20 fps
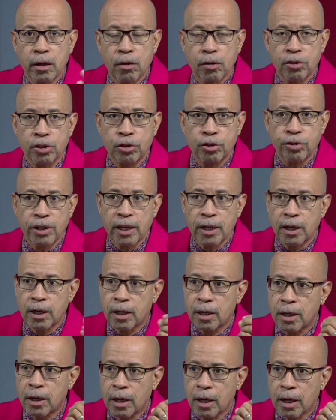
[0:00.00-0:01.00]

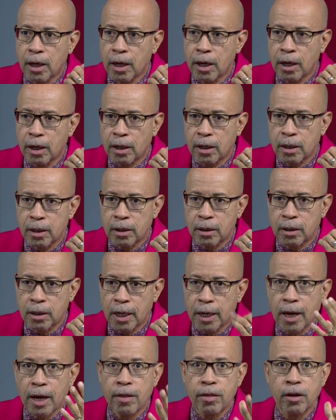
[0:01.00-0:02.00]
Australia, England,
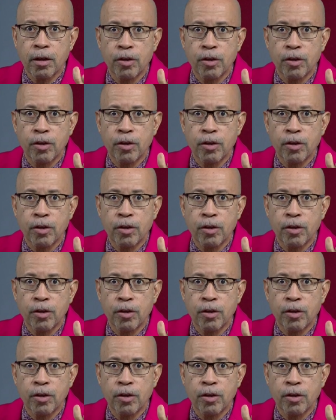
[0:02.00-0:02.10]
and I think